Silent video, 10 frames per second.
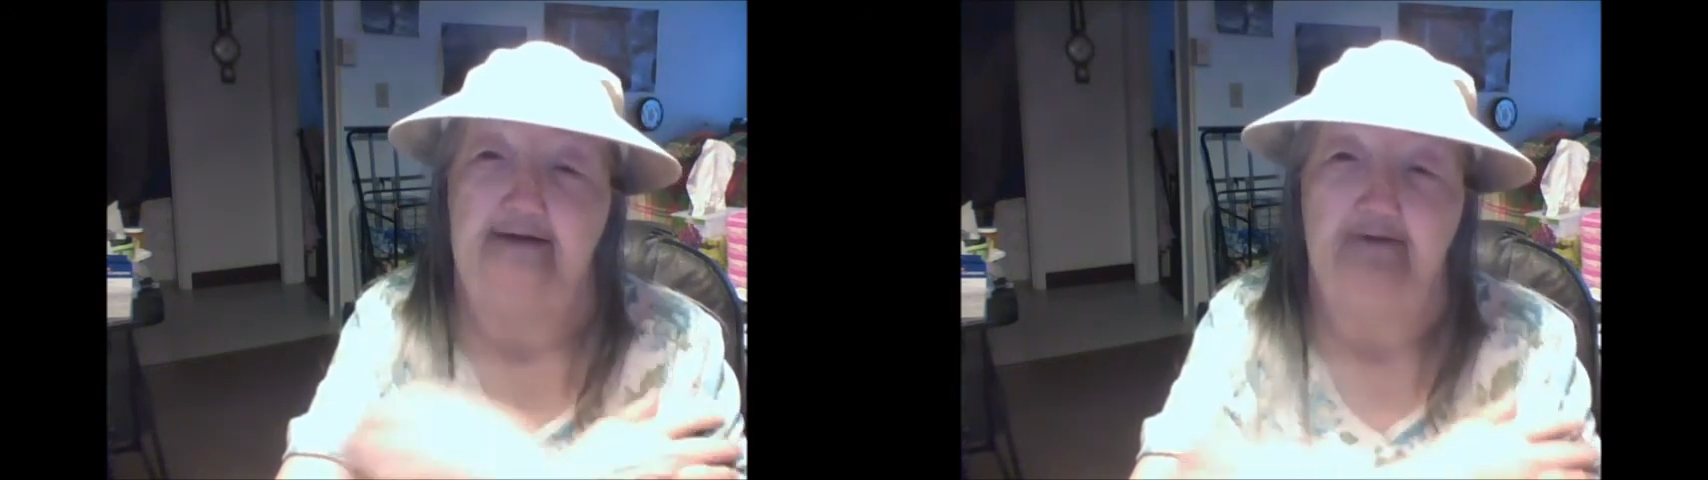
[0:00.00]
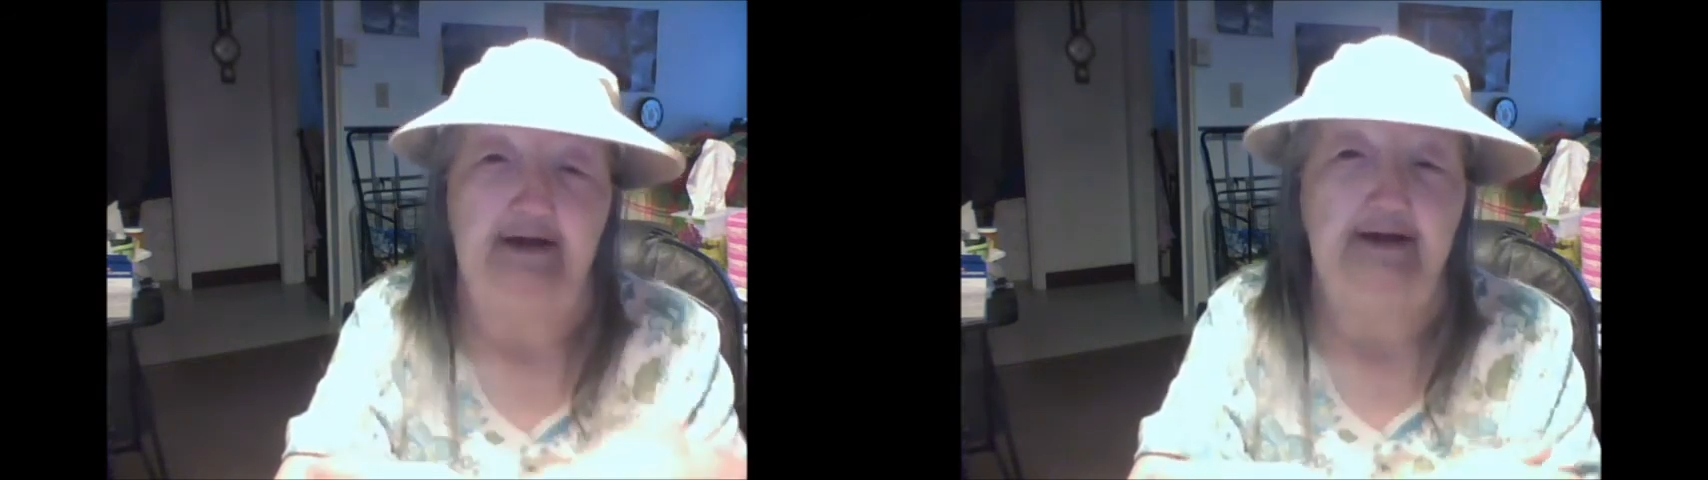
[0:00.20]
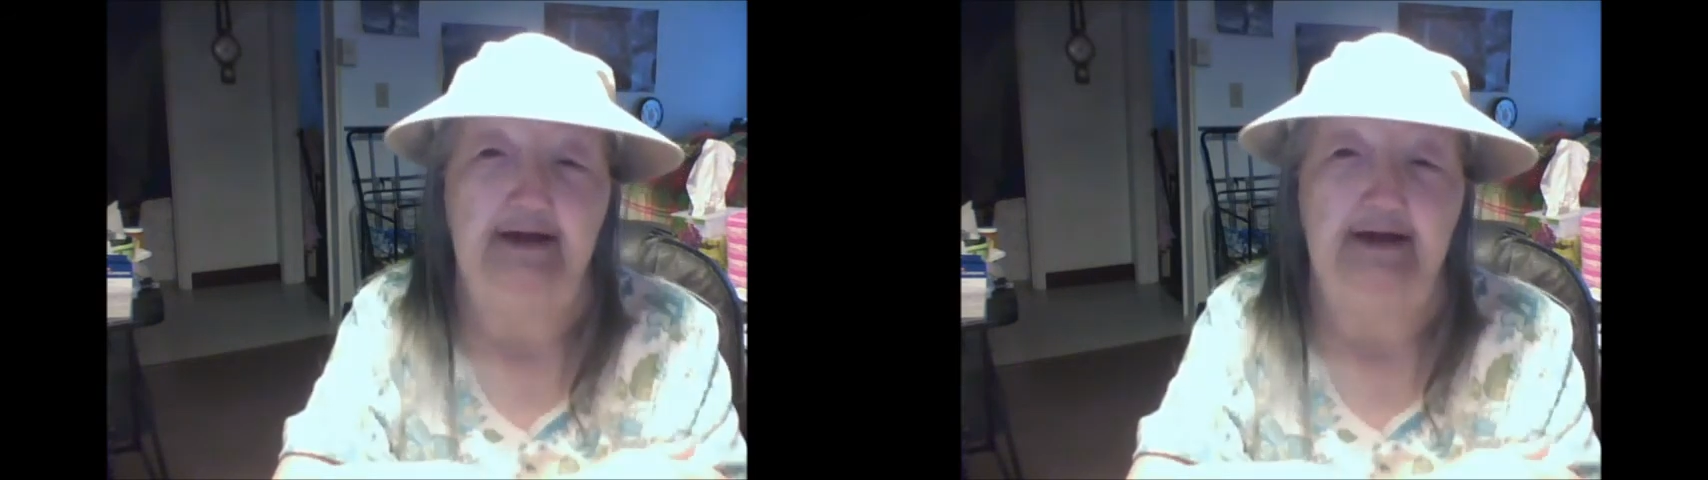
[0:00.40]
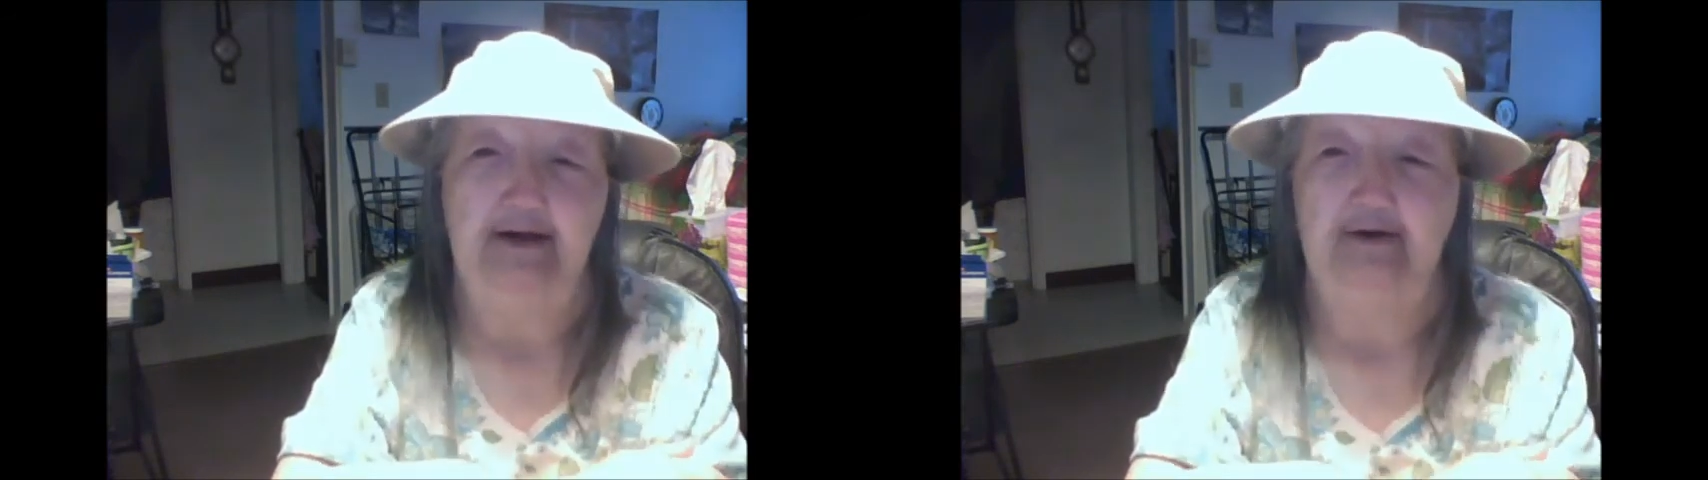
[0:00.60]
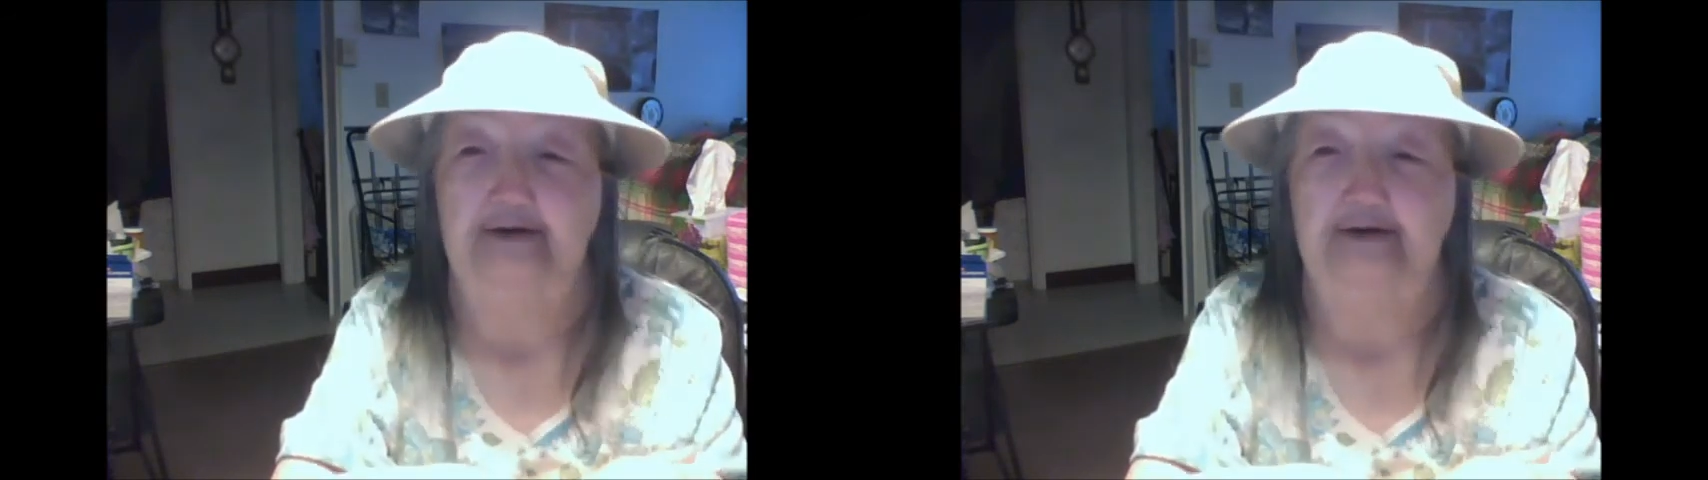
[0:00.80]
and I was
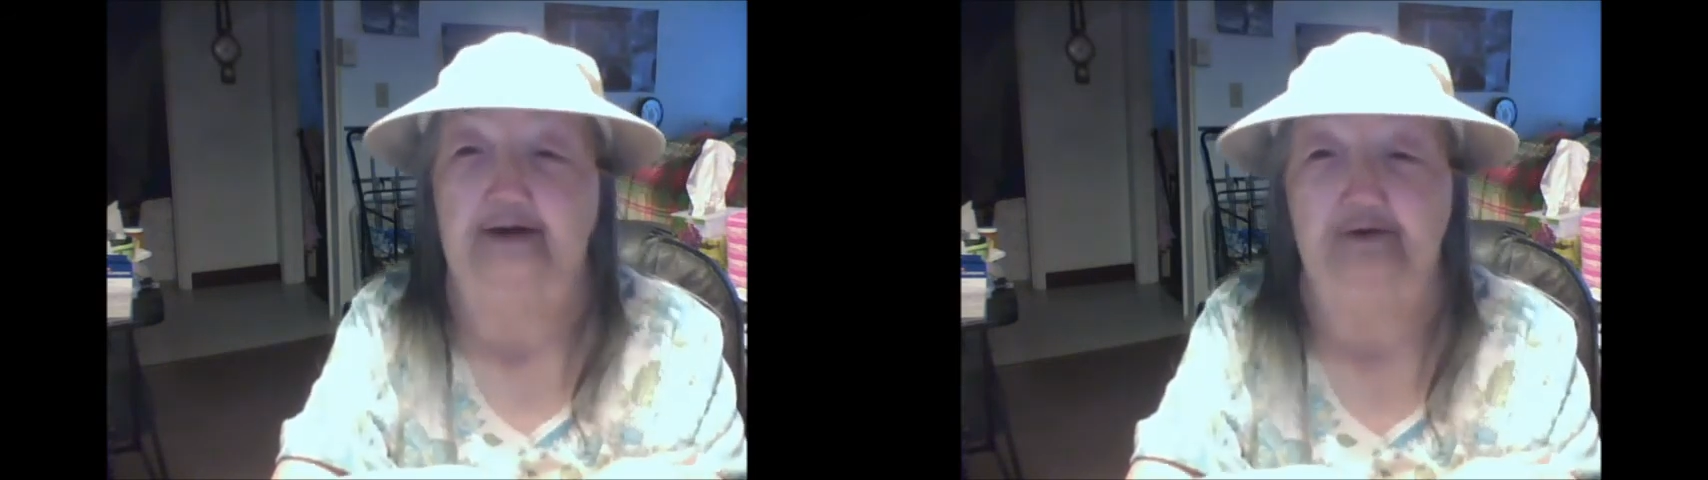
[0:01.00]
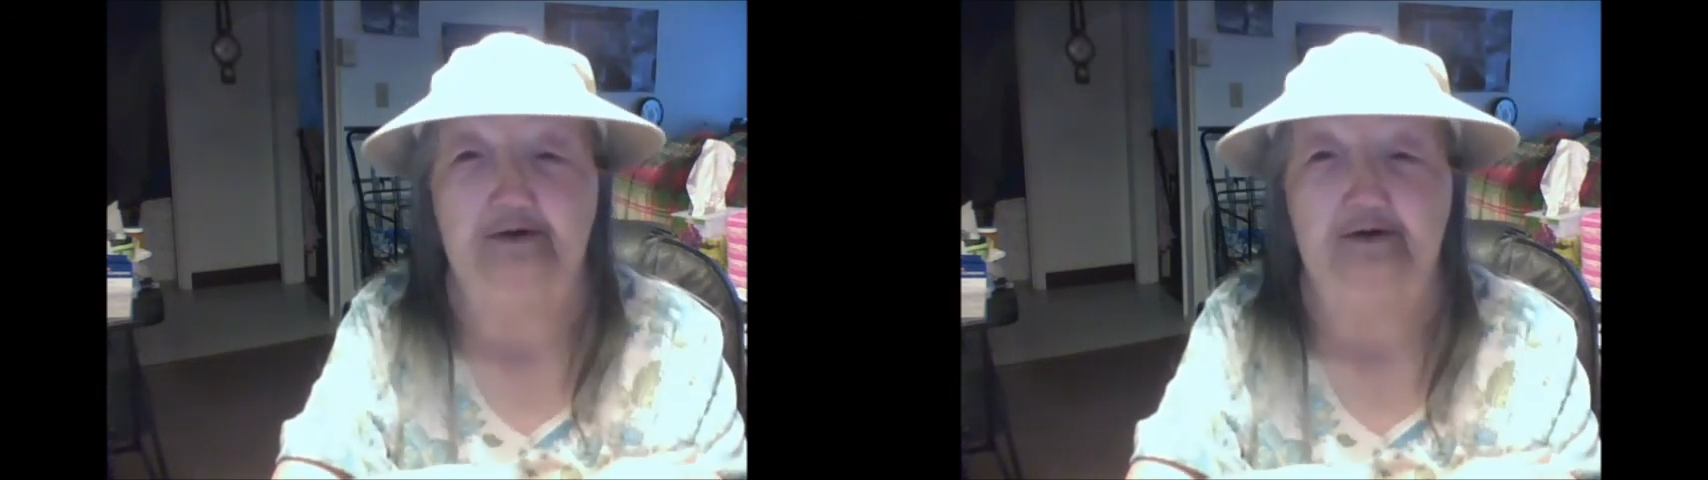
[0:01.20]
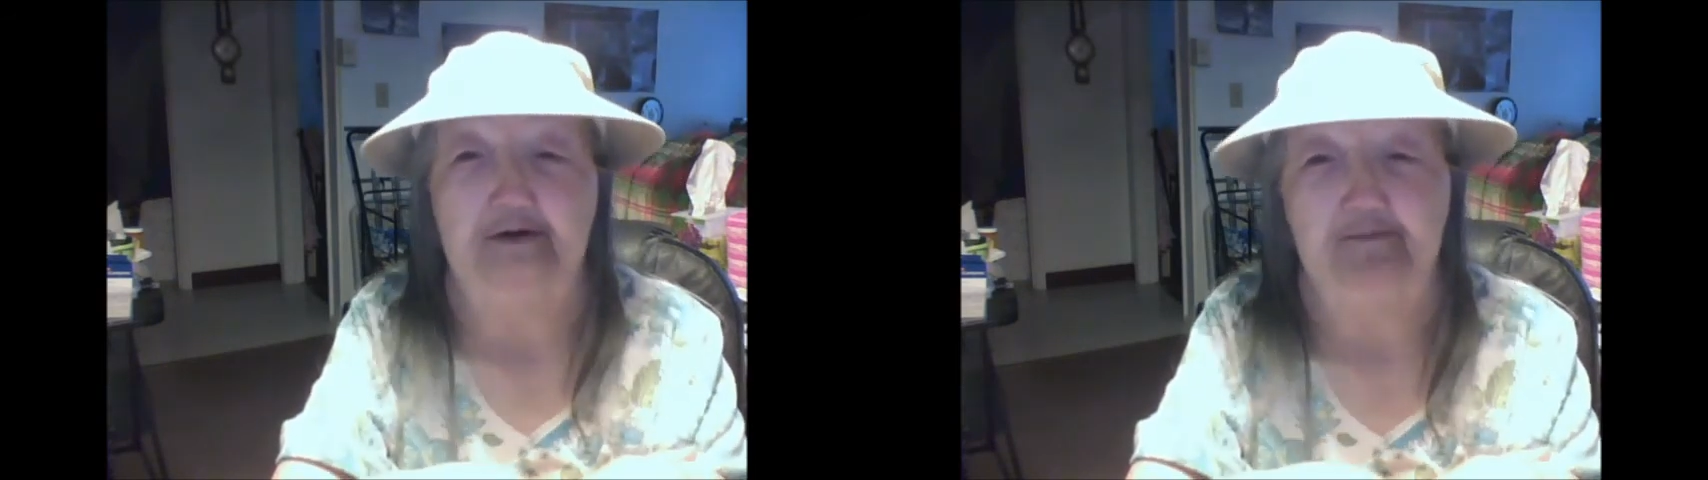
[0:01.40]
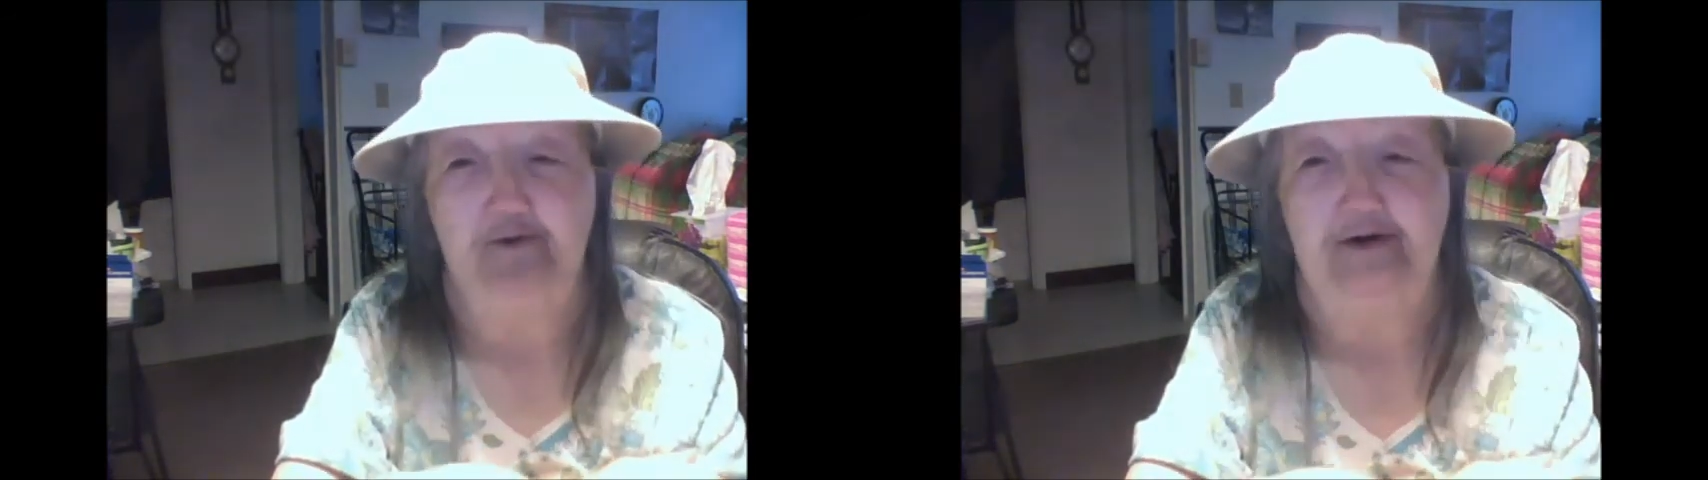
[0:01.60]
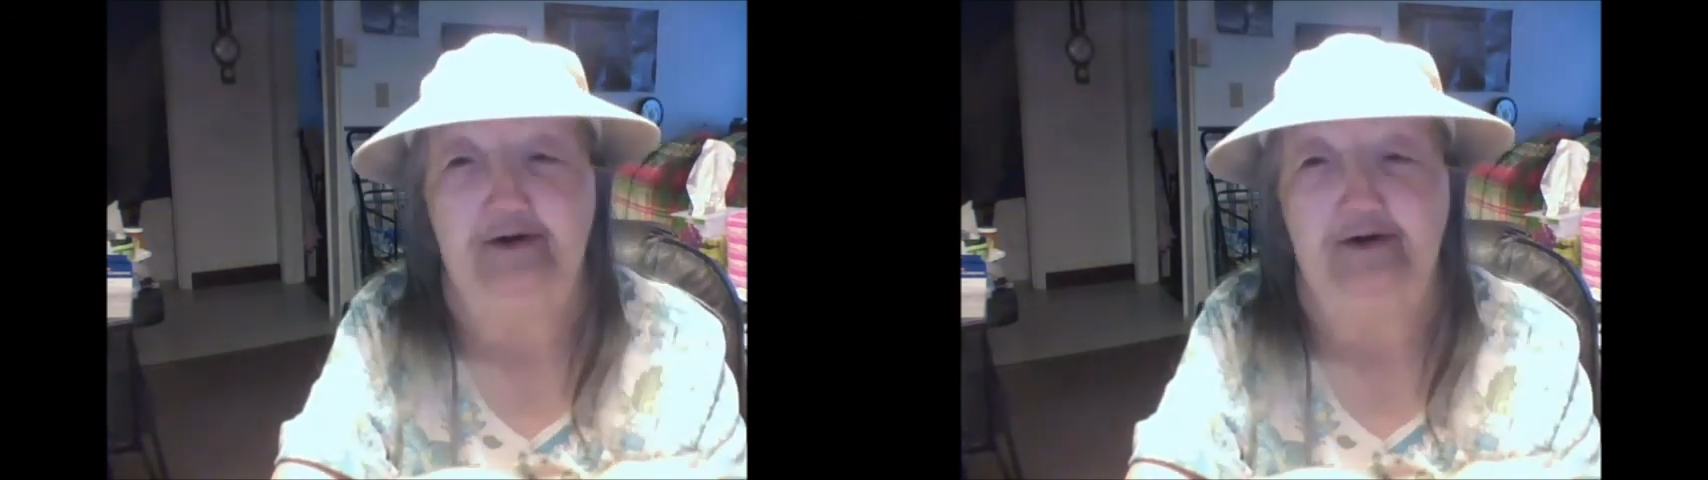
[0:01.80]
looking for a cat.